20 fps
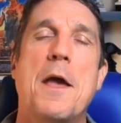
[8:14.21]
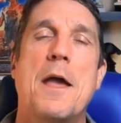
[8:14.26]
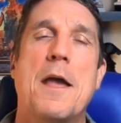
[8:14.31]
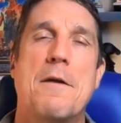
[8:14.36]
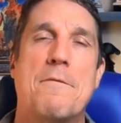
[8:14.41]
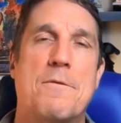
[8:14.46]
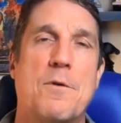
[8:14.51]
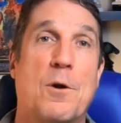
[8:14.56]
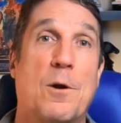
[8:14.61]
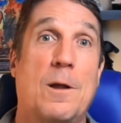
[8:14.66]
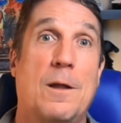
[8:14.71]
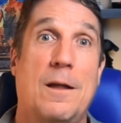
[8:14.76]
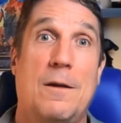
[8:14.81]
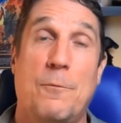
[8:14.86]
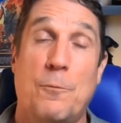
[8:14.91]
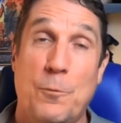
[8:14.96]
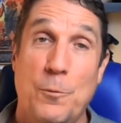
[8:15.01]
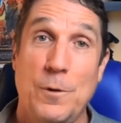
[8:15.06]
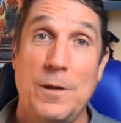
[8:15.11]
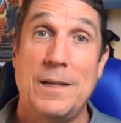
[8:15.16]
if you're
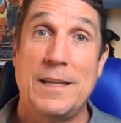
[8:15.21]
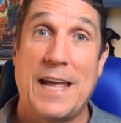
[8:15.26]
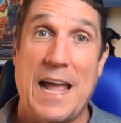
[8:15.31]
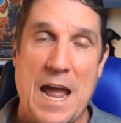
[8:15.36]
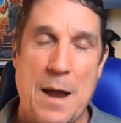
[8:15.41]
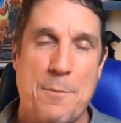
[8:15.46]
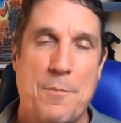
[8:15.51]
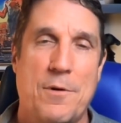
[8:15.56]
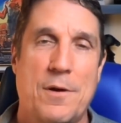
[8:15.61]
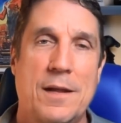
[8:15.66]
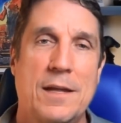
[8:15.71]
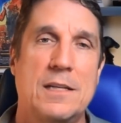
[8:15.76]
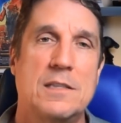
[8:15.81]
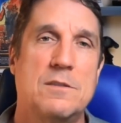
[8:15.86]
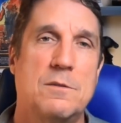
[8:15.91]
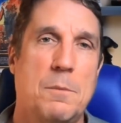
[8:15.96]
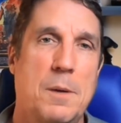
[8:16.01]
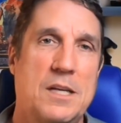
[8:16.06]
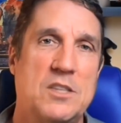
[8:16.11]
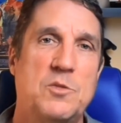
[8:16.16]
really
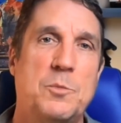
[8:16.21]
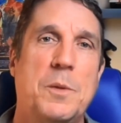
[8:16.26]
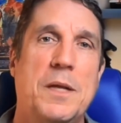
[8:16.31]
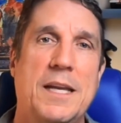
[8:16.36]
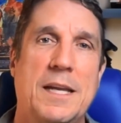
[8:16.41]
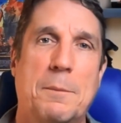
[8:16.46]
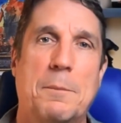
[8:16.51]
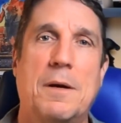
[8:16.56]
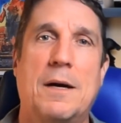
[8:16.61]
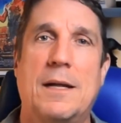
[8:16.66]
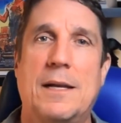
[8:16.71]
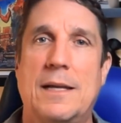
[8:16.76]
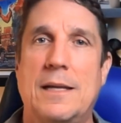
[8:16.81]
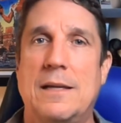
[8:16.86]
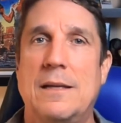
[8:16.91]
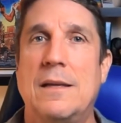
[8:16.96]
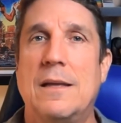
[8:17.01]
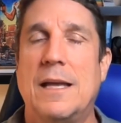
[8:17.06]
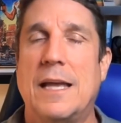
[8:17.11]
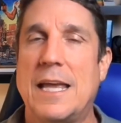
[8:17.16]
apprehensive about spending money,